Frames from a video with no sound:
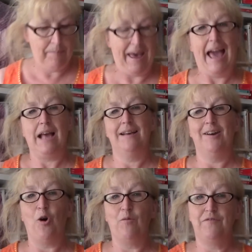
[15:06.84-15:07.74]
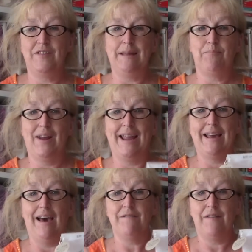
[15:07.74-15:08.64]
pack of the
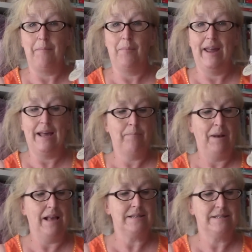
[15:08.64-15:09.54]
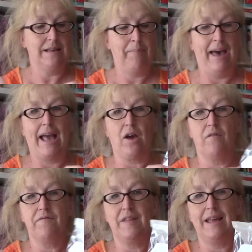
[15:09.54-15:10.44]
pre-cut fabric plus a pack
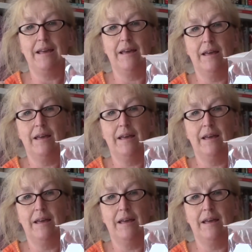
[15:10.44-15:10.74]
of the